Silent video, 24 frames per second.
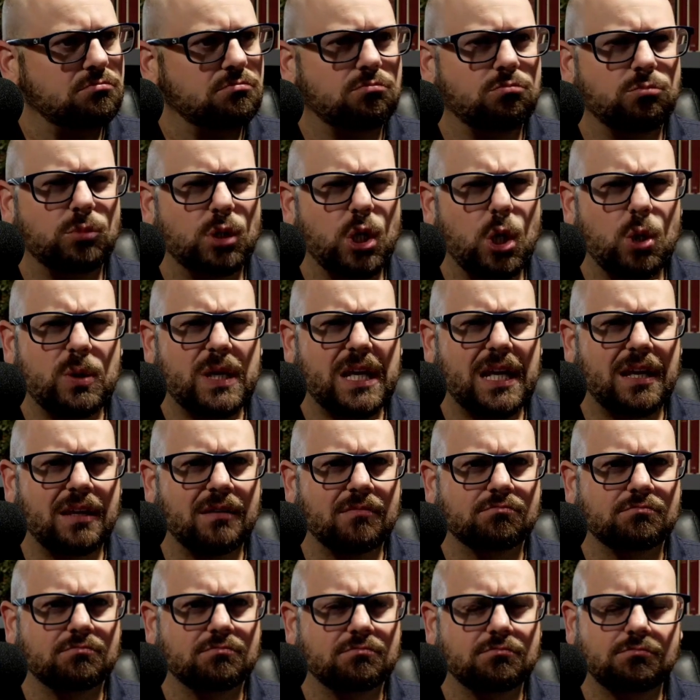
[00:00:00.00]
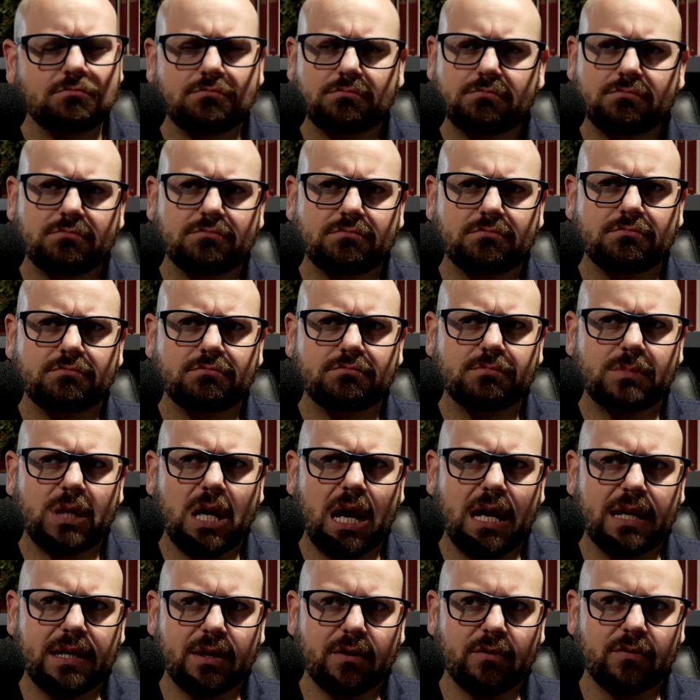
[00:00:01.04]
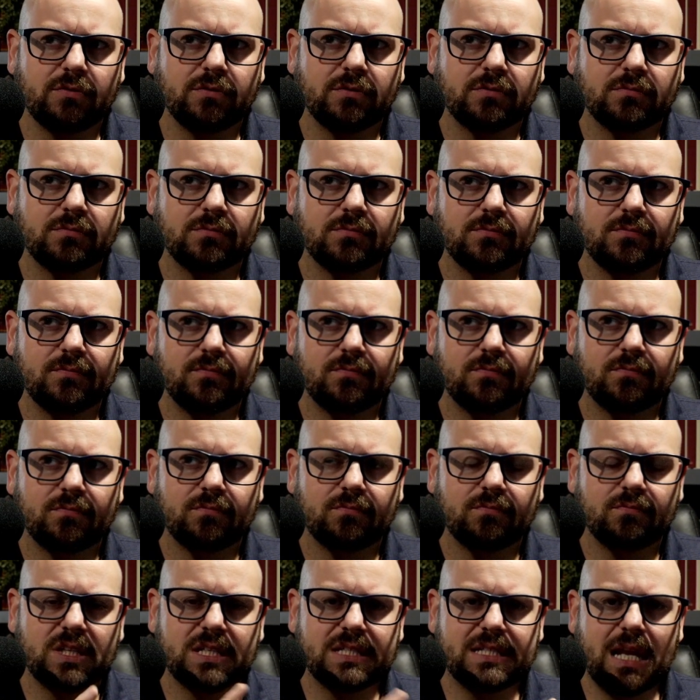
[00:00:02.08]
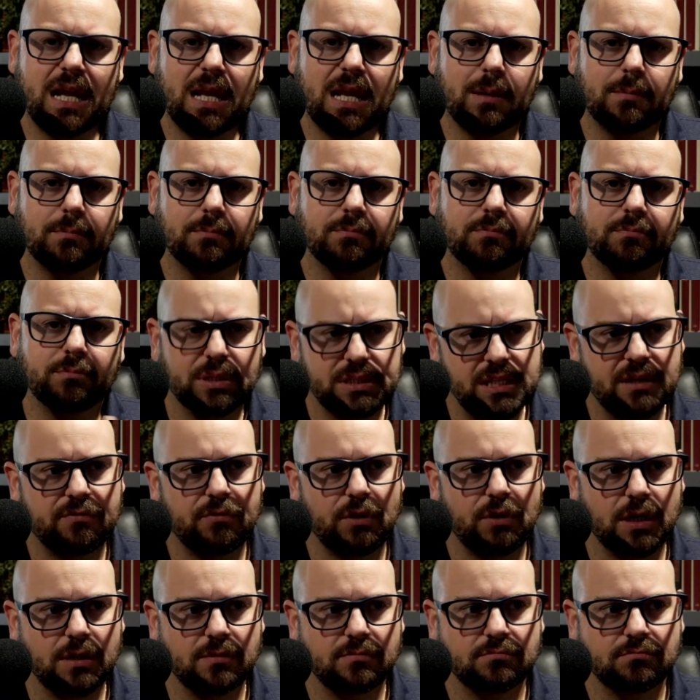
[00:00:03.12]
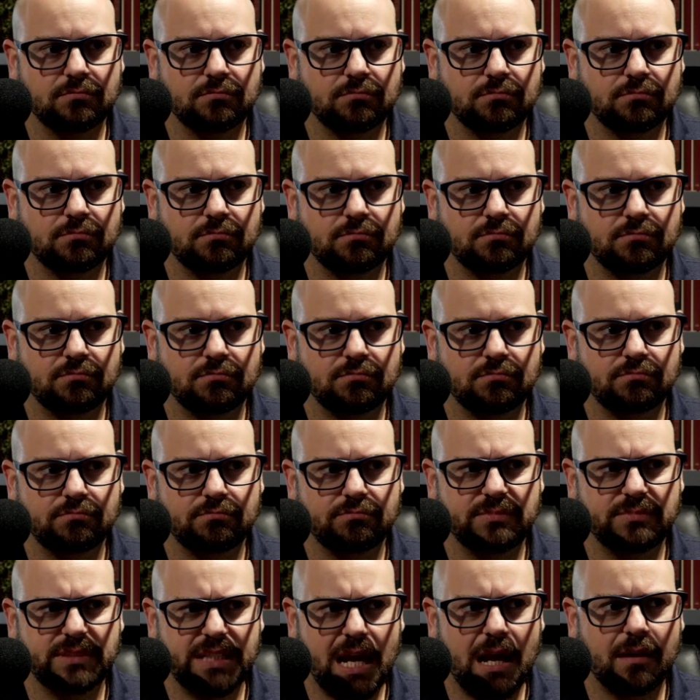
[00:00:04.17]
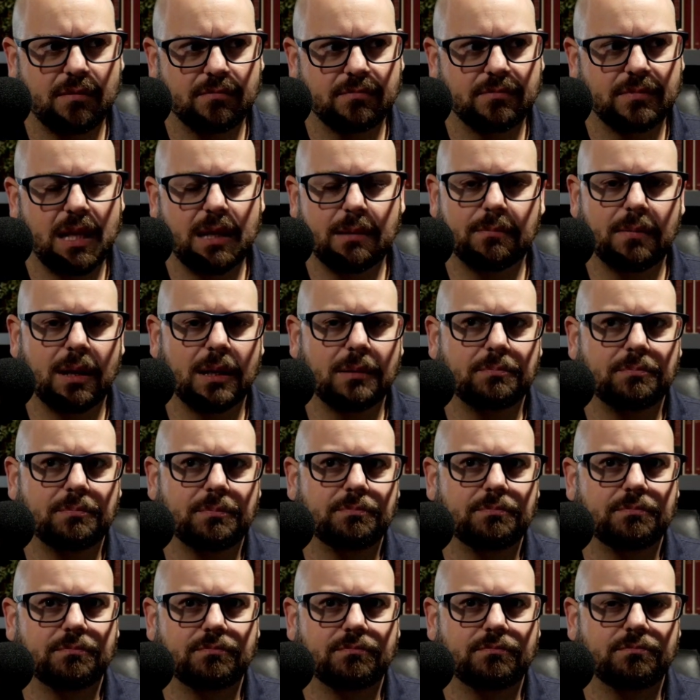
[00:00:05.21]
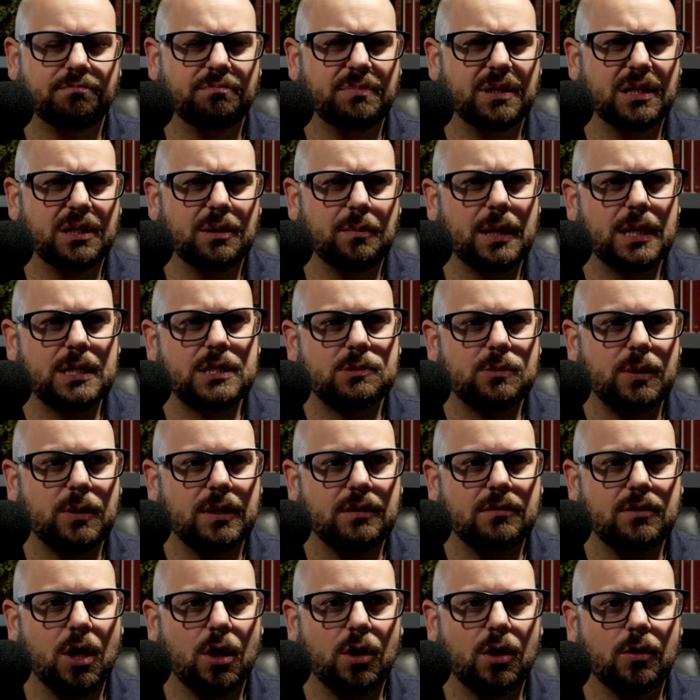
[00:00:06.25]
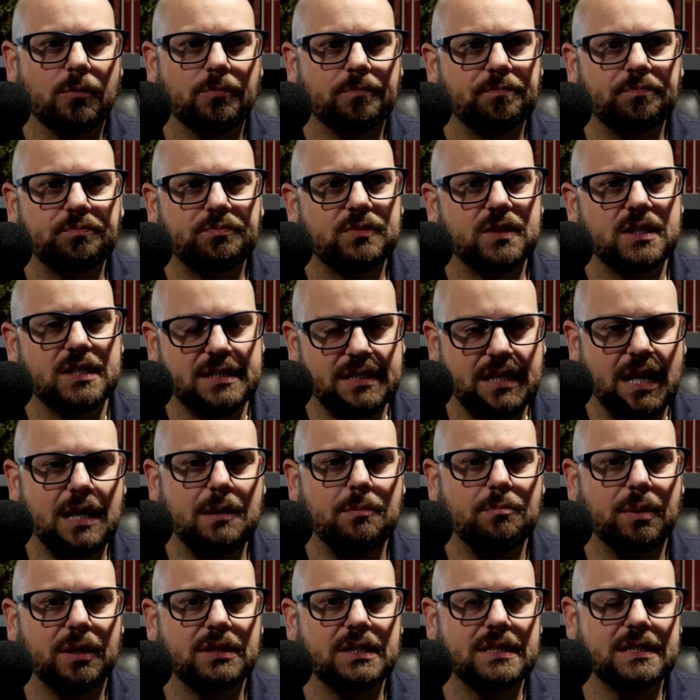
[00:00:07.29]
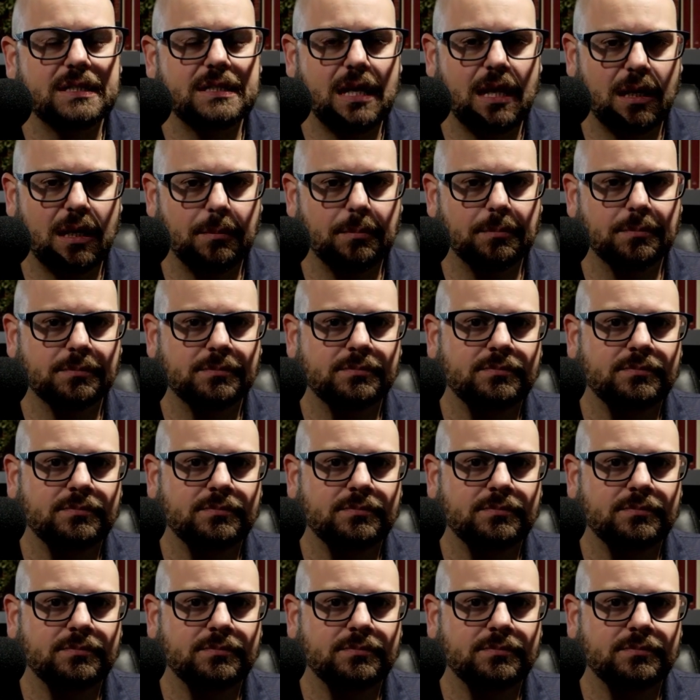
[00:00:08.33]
Loki. Kind of. The same, but different. Yeah, that might be the best way. No. The same, but the same.